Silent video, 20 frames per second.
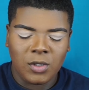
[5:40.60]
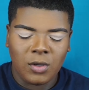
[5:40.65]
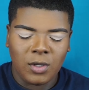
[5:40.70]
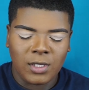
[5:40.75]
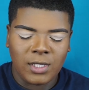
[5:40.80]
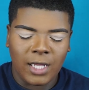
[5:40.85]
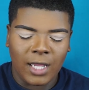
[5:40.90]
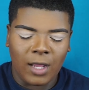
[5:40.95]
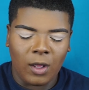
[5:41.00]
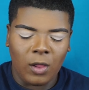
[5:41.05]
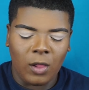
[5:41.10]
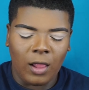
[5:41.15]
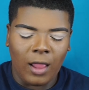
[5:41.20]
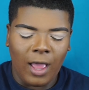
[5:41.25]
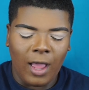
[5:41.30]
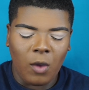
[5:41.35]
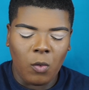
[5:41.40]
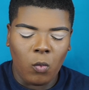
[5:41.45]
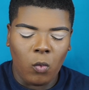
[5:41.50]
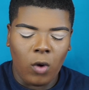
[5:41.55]
going to take a
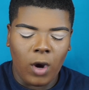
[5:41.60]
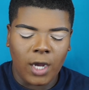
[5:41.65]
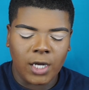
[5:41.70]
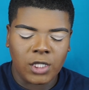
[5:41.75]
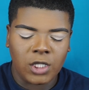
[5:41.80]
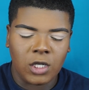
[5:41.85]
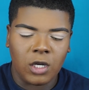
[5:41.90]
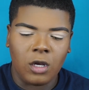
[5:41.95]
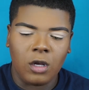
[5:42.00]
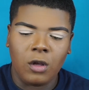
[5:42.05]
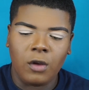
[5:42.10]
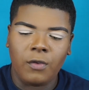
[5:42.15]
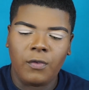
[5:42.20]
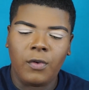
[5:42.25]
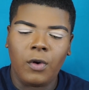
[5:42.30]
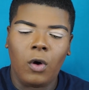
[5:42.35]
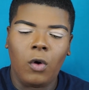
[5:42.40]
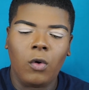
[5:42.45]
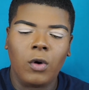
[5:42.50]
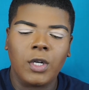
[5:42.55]
light wash of
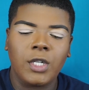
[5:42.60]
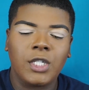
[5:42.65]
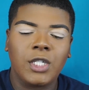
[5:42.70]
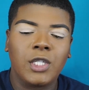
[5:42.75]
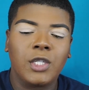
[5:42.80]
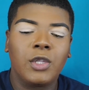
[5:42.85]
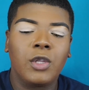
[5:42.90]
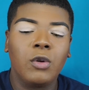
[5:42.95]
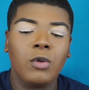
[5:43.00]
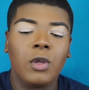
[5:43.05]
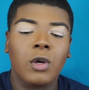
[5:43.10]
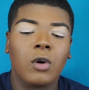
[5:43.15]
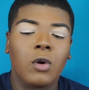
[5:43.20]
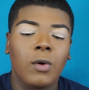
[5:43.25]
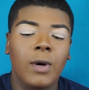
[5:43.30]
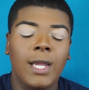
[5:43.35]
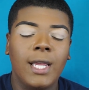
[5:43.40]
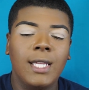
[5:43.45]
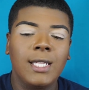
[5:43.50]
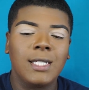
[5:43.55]
orange through the
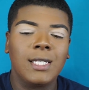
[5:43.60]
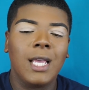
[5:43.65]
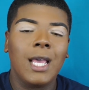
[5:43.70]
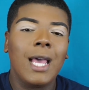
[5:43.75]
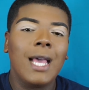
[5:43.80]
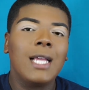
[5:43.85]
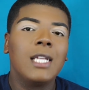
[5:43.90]
crease.